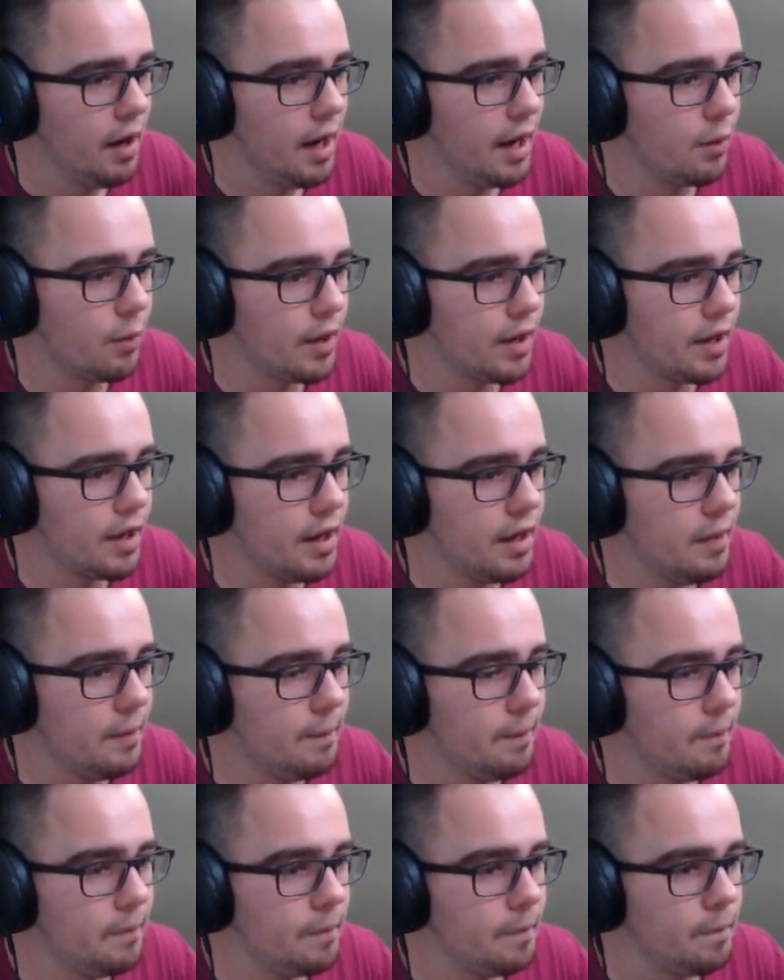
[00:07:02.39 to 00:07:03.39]
I don't want to get hit.
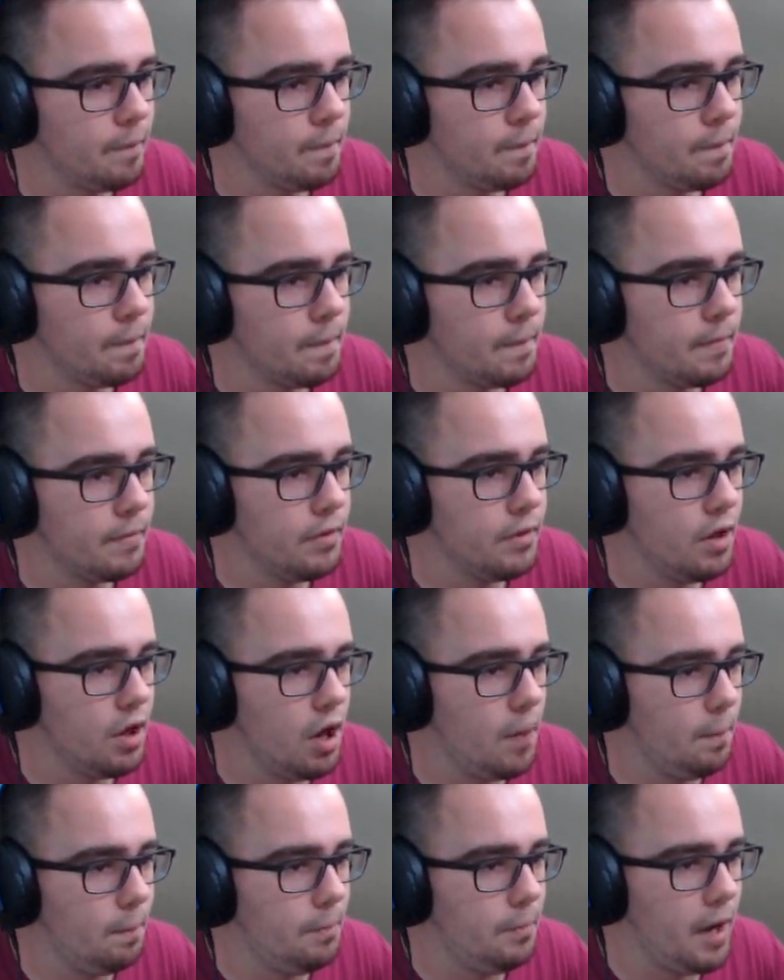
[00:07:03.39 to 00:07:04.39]

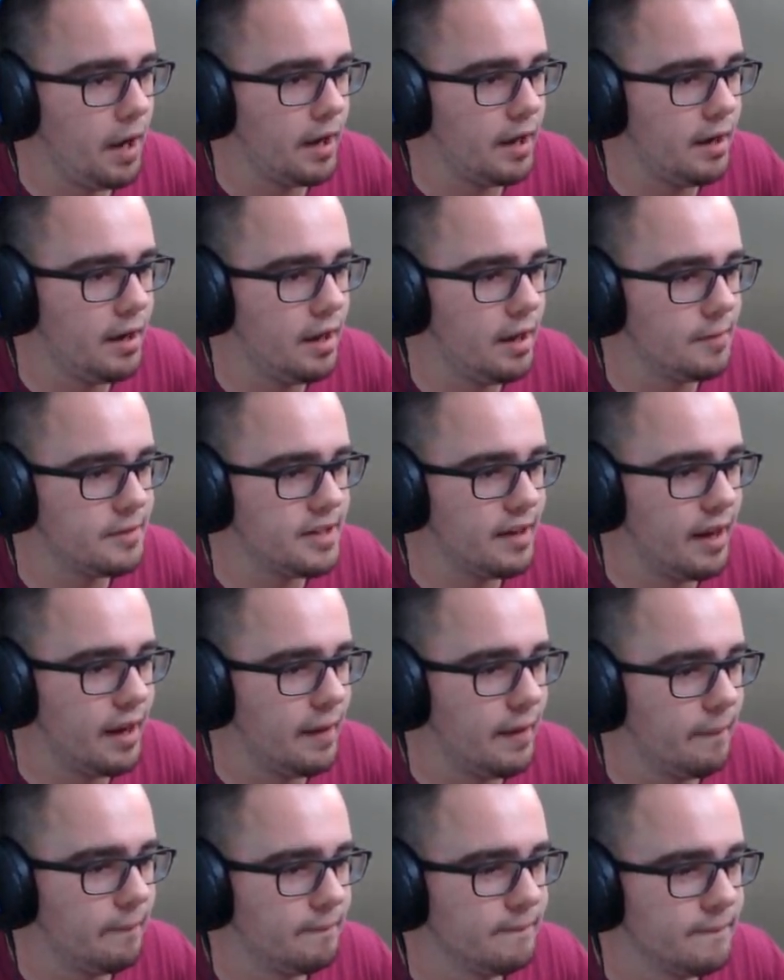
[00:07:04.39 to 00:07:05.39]
Nope, not getting hit
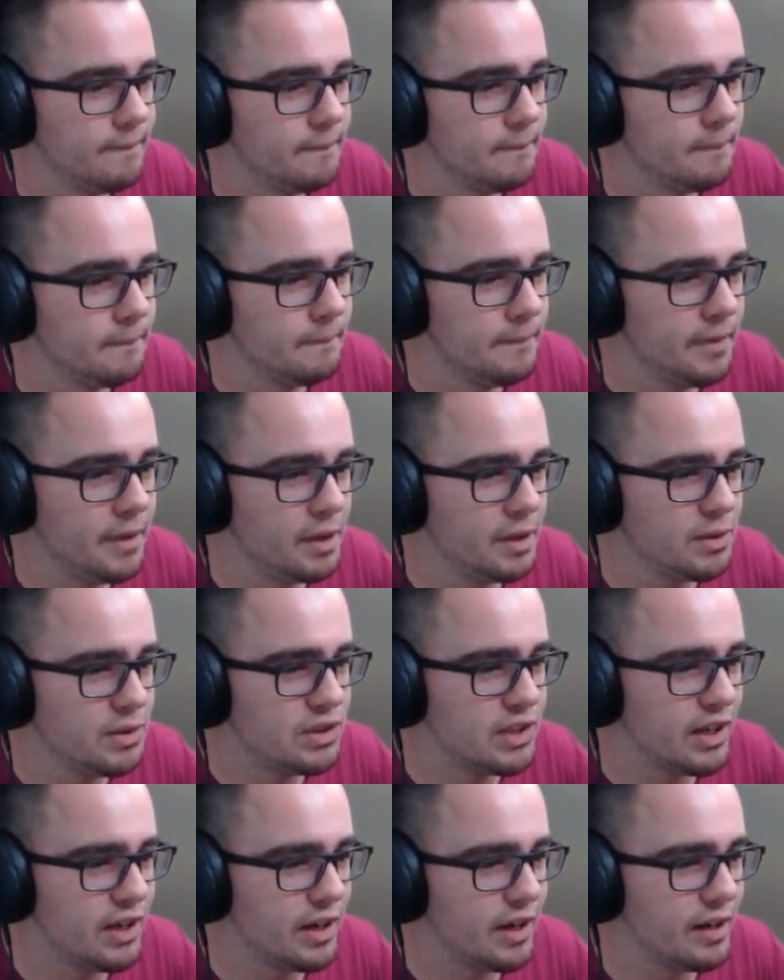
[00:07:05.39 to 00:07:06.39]
today. No,
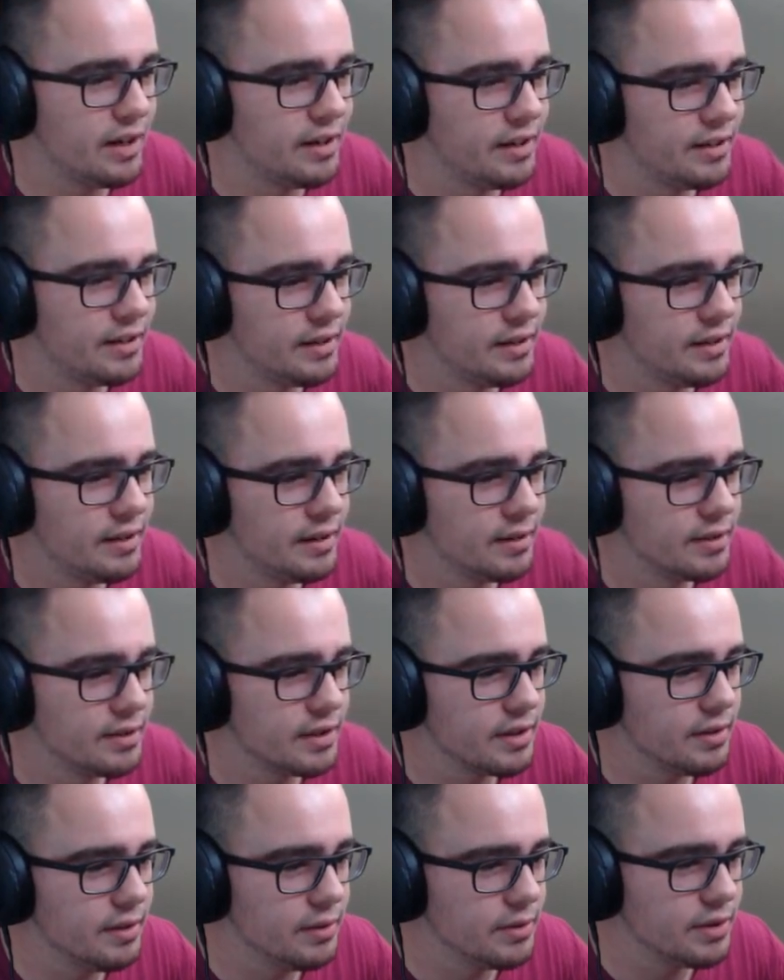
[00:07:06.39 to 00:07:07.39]
sir. No,
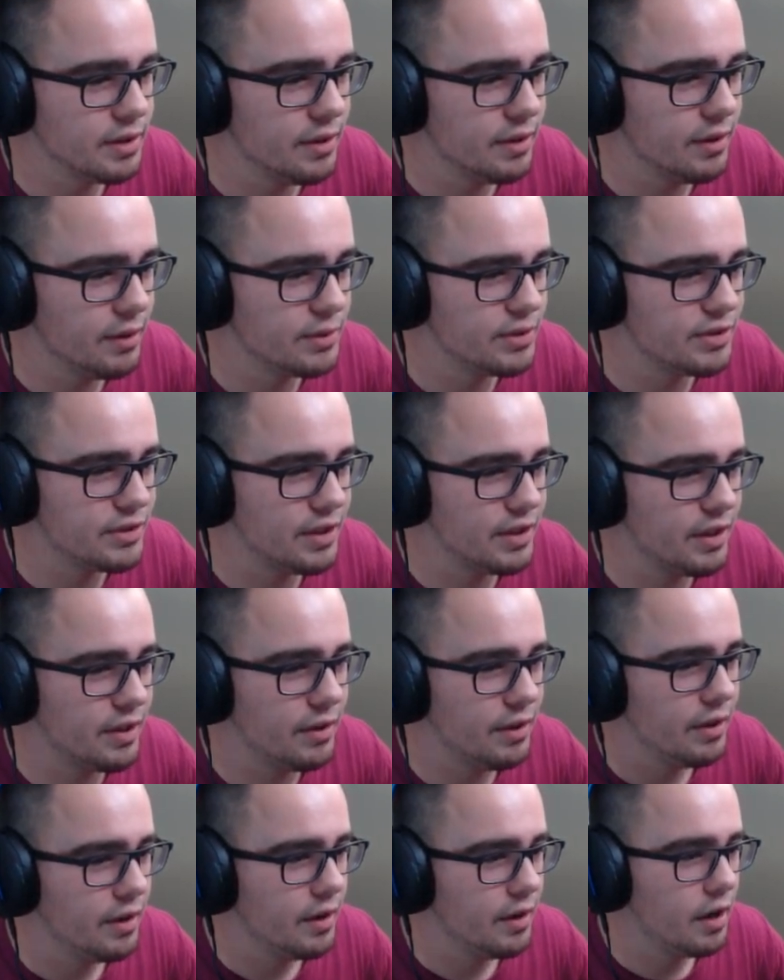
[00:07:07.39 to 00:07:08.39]
sir, no, sir, no,
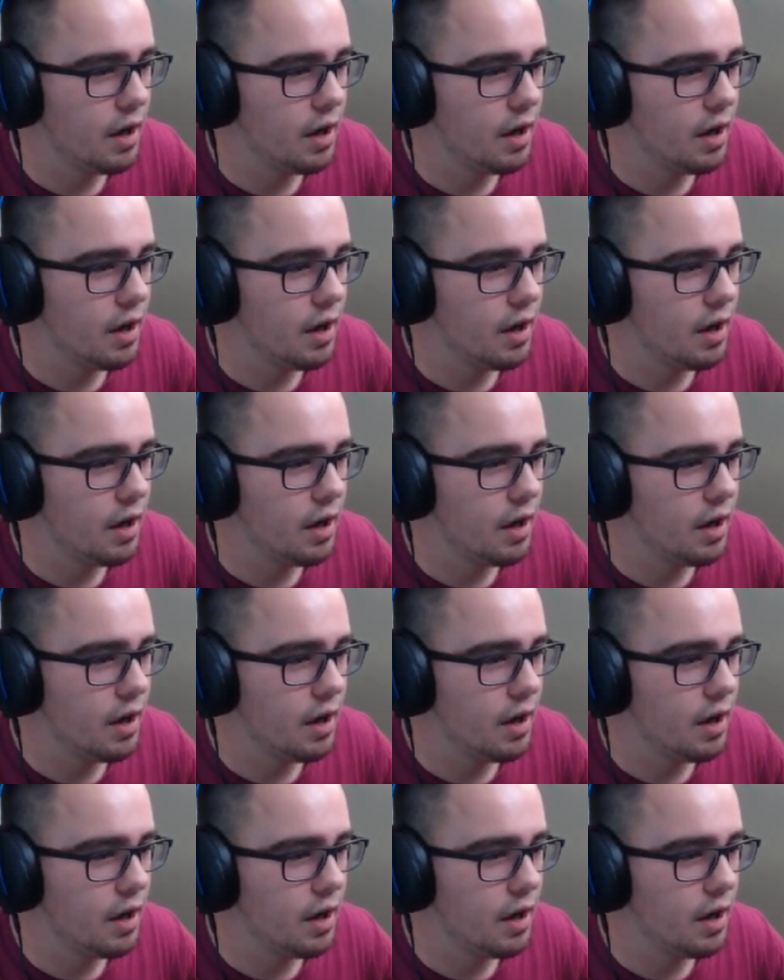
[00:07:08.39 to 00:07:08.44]
sir.